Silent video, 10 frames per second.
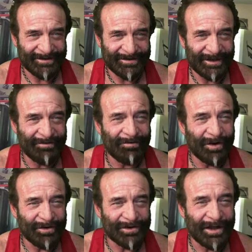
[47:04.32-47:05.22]
It yeah.
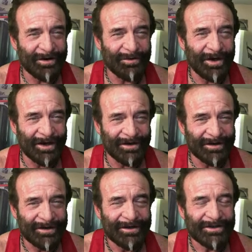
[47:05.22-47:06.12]
flows like
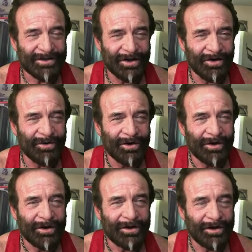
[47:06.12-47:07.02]
water. So
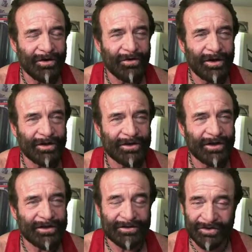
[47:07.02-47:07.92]
you know it's
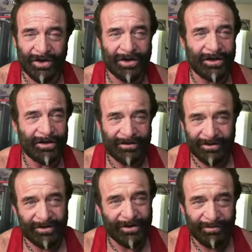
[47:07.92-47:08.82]
it's solid.
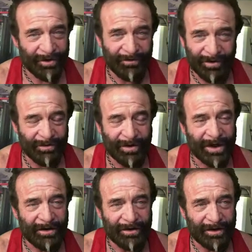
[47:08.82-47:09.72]
You can move it
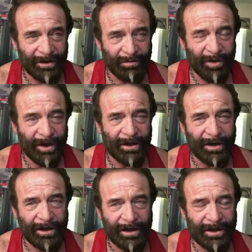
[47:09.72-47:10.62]
around a little bit
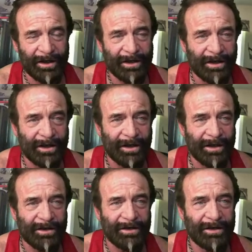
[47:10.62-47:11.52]
and and
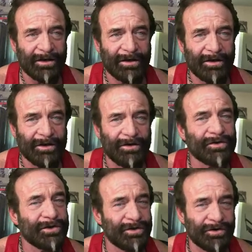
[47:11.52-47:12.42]
and
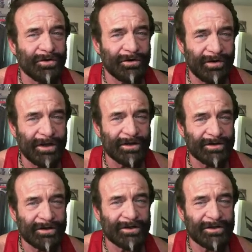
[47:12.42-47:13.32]
use it to your
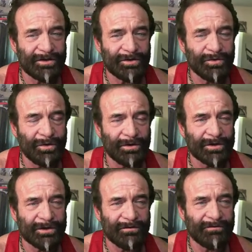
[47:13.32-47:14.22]
advantage. It is a tool, yeah.
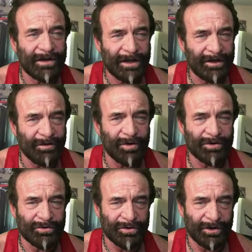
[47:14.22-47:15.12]
a valuable
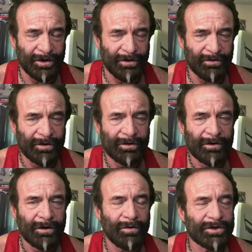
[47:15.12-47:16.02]
tool to know.
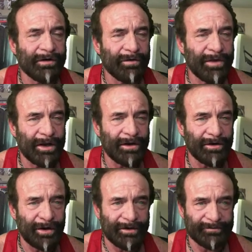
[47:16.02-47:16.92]
And definitely don't be
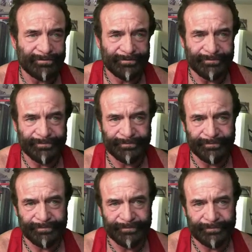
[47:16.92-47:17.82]
afraid to
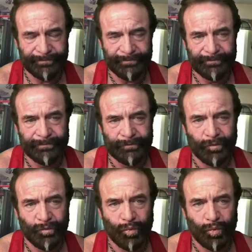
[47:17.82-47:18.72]
um, don't be afraid to take
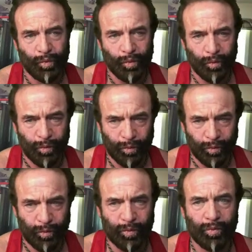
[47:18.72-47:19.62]
chances. There are
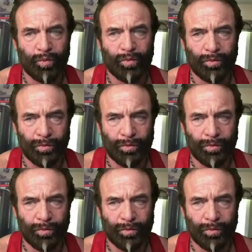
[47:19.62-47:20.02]
plenty. That's the thing.